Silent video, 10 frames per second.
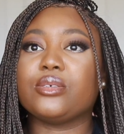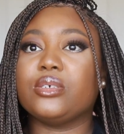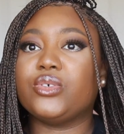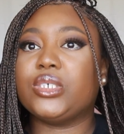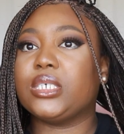her
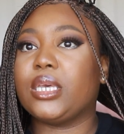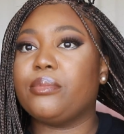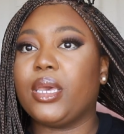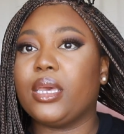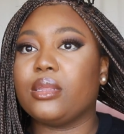if she can
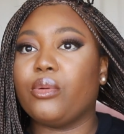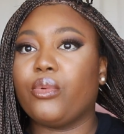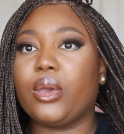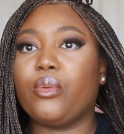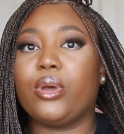make the
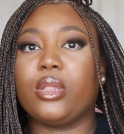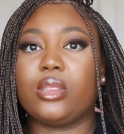wig with